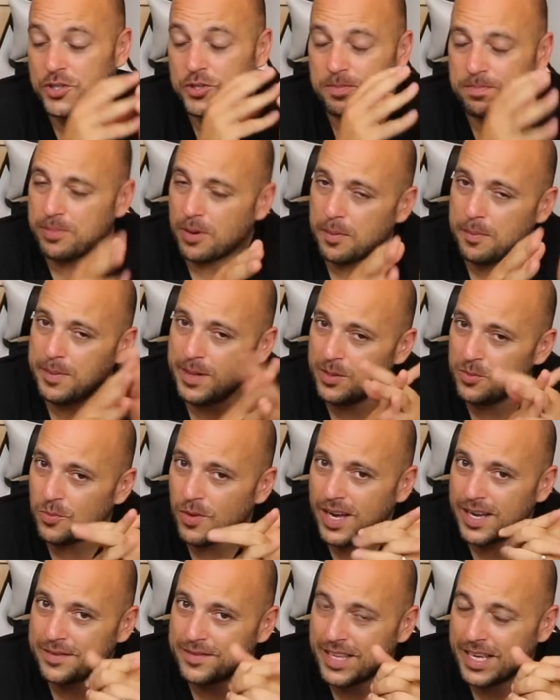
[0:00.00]
is probably
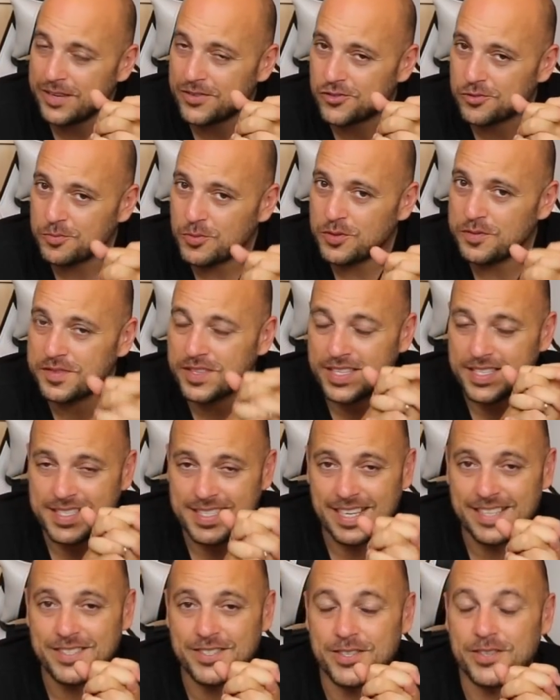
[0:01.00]
why they removed the
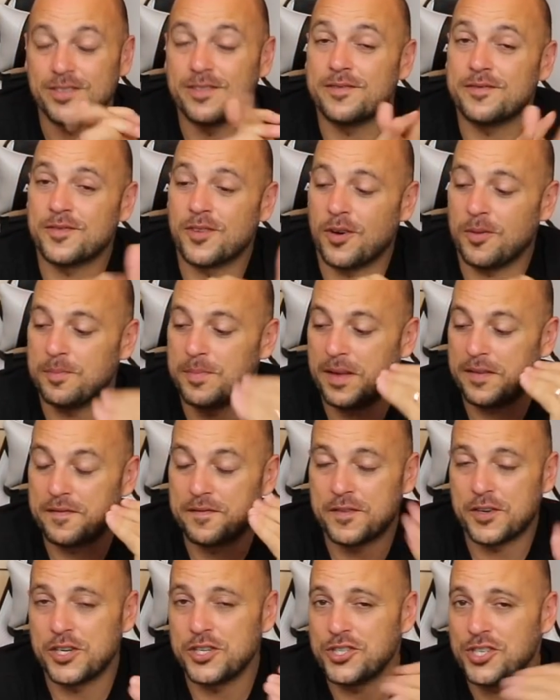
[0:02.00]
sensor from
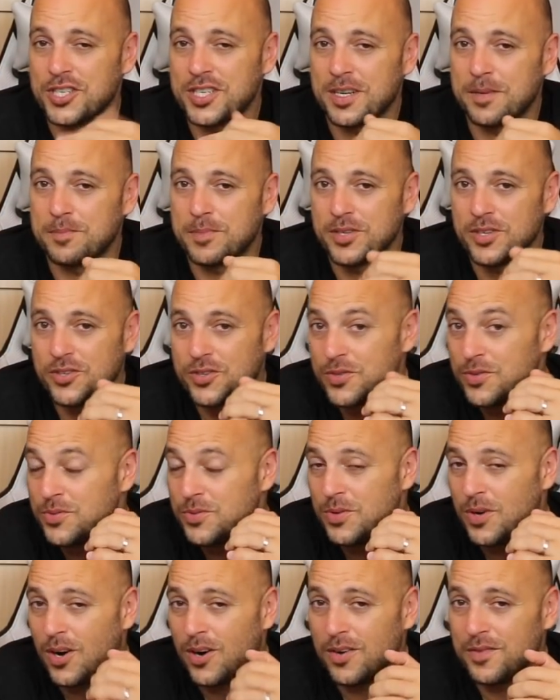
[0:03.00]
version number
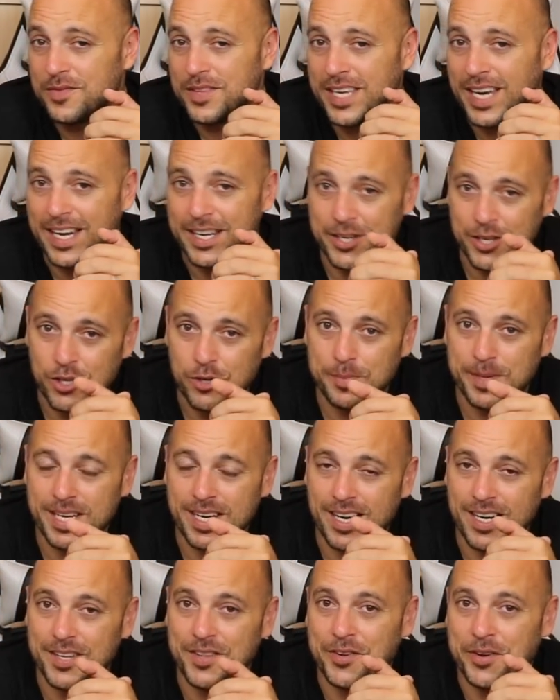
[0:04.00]
two of the Anycubic
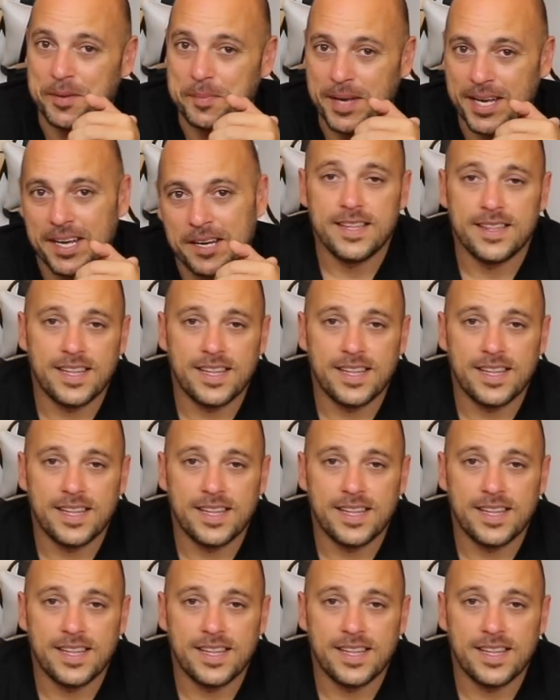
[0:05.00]
i3 Mega.